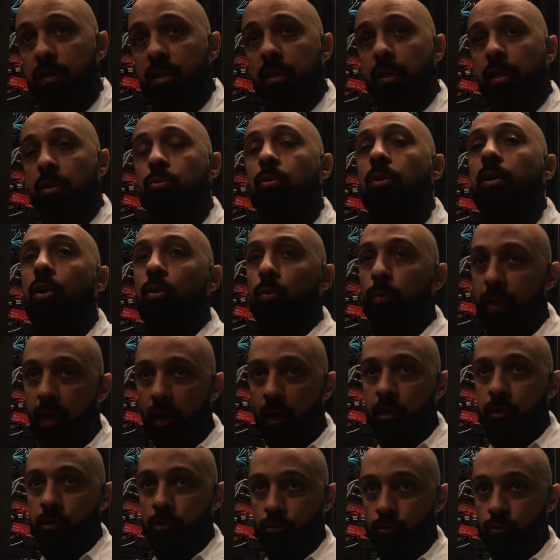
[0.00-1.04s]
the network, we
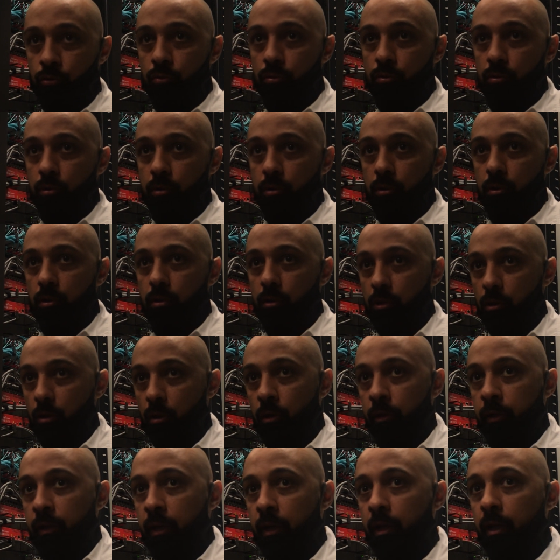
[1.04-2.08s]
are two.
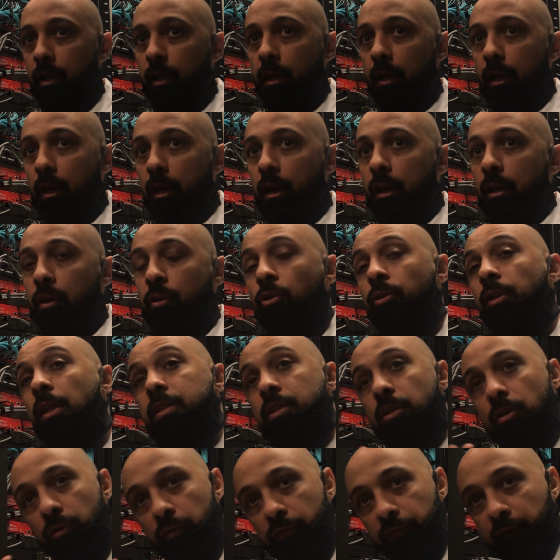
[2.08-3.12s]
Okay, not as a
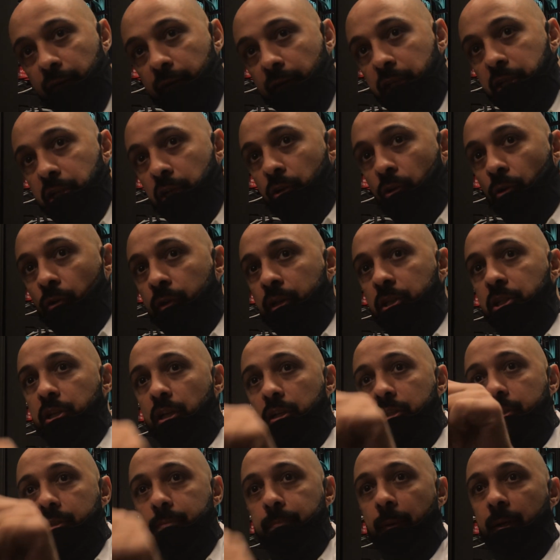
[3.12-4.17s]
configuration, only
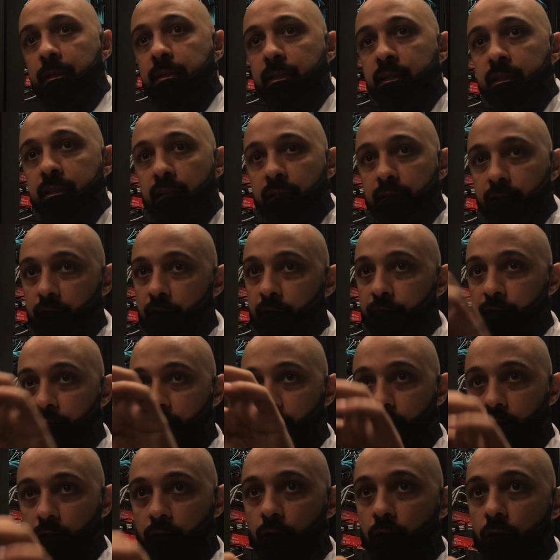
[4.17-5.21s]
just passing the traffic.
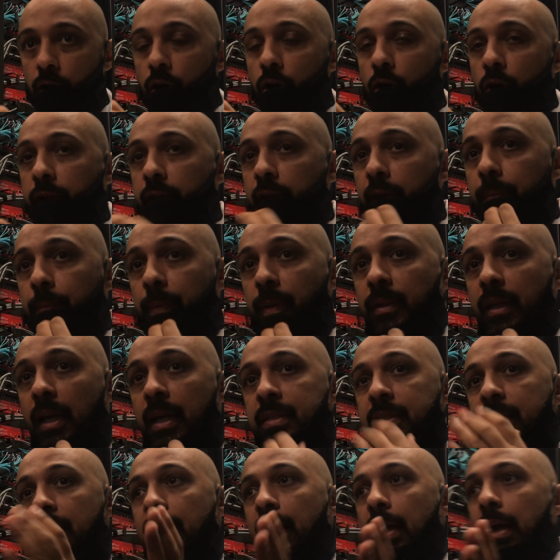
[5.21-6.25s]
Okay, but
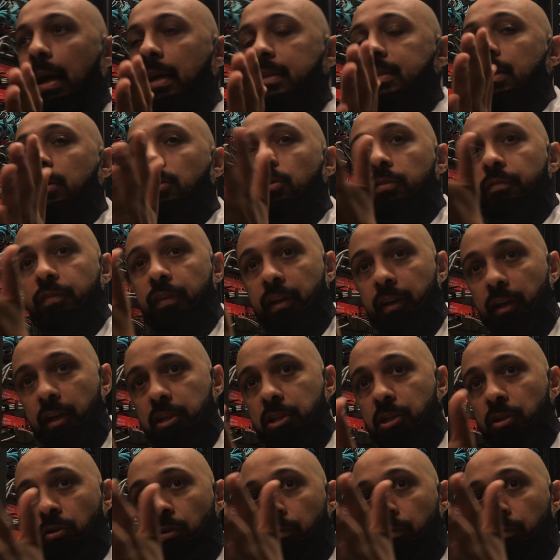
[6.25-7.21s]
as a configuration